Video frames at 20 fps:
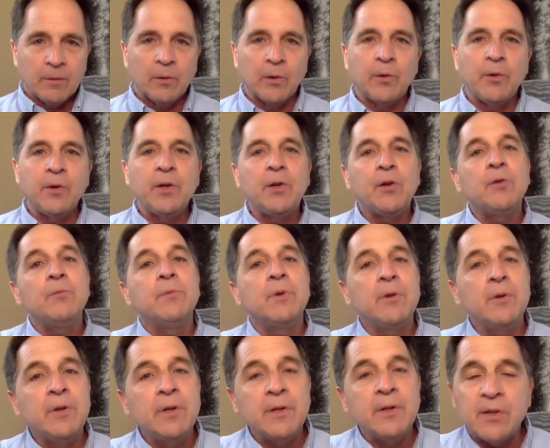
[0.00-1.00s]
learning
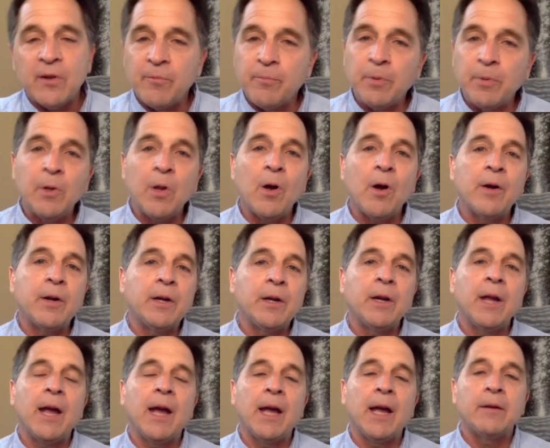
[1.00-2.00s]
communities of
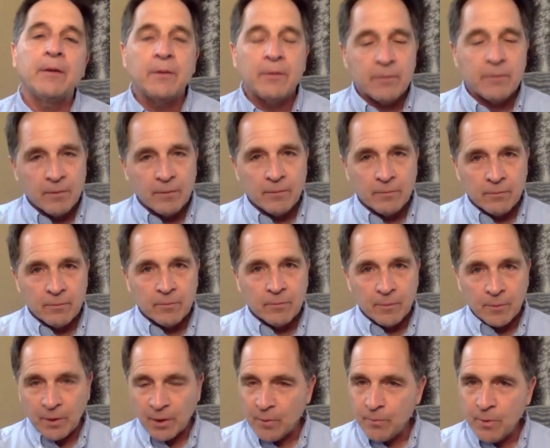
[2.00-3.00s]
belonging, and
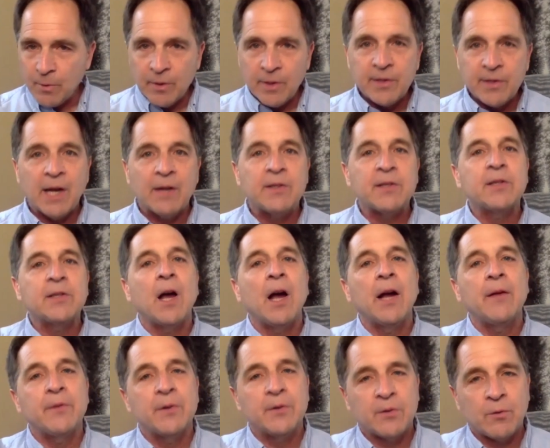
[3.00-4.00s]
communities
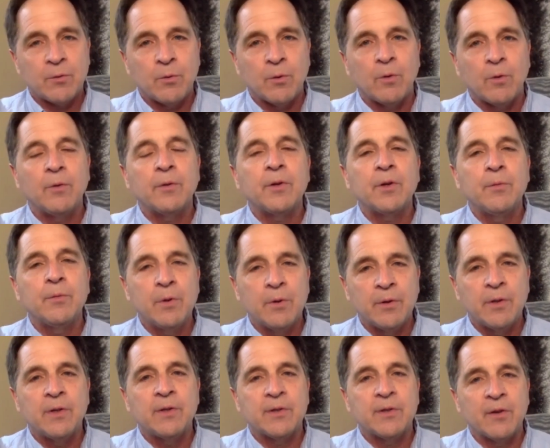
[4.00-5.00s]
outside the school,
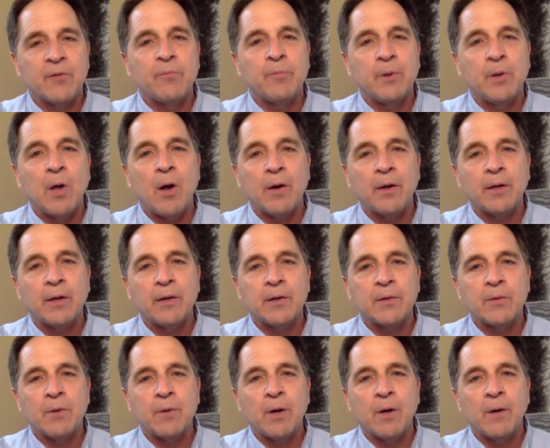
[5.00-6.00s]
communities of belonging
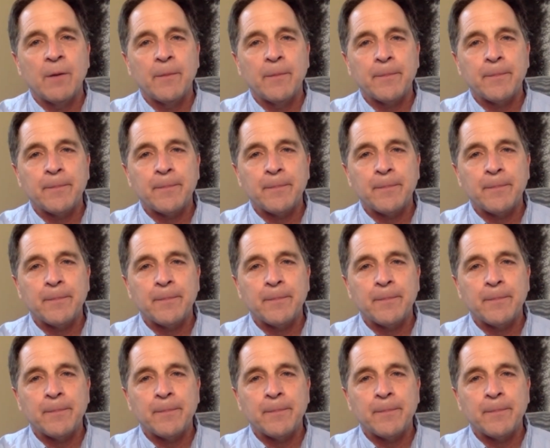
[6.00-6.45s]
as well.